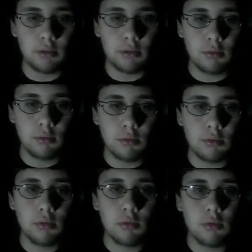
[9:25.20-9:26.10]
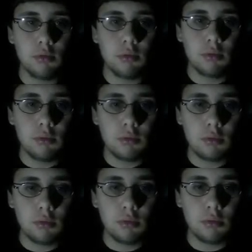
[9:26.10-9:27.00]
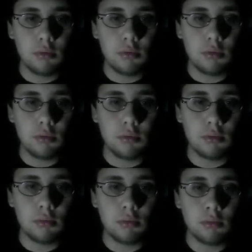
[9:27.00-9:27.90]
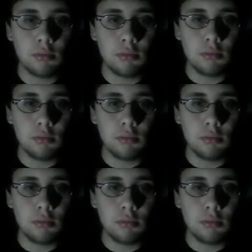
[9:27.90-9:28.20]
No one is speaking in this clip.